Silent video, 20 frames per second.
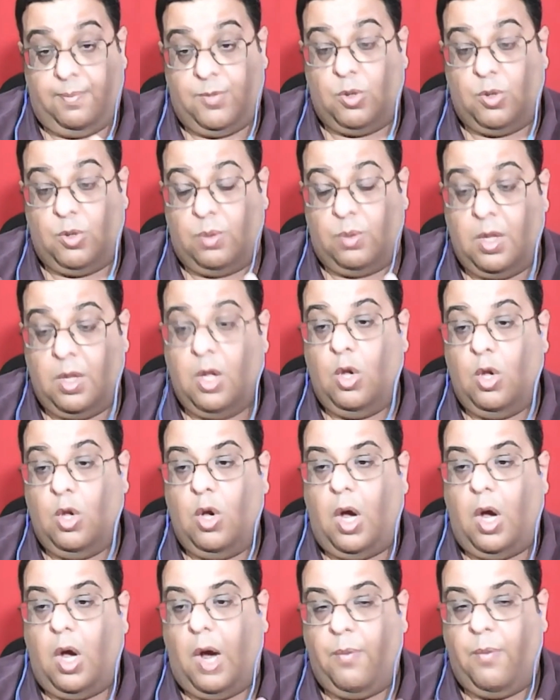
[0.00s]
So
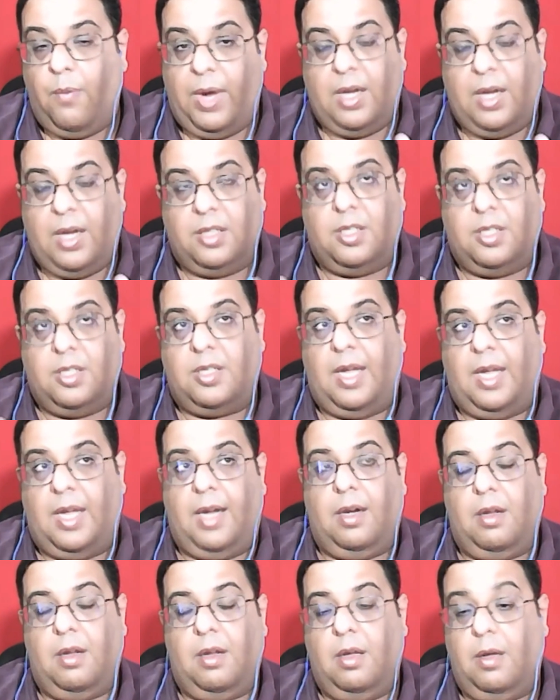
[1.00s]
how, where does this end?